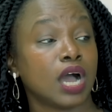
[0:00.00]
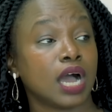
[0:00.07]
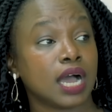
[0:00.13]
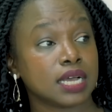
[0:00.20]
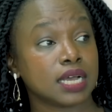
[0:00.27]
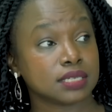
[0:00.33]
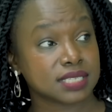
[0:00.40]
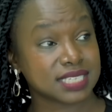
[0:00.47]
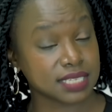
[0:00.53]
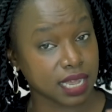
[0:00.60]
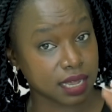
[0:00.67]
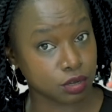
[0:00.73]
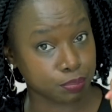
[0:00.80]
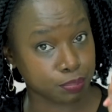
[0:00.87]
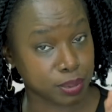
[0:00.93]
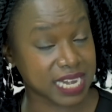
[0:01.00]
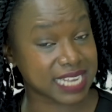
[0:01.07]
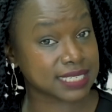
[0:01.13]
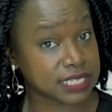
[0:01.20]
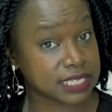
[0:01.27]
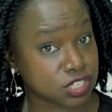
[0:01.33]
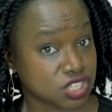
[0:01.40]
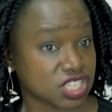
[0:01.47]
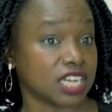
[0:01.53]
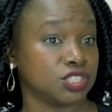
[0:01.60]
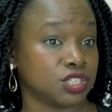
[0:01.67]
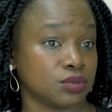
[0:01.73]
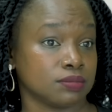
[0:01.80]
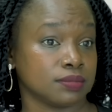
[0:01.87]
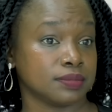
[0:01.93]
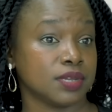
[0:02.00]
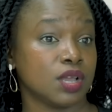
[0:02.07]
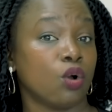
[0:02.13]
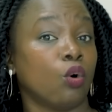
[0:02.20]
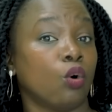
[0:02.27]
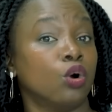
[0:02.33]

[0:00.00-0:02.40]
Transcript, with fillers: uh, uh, plastic surgeon yeah.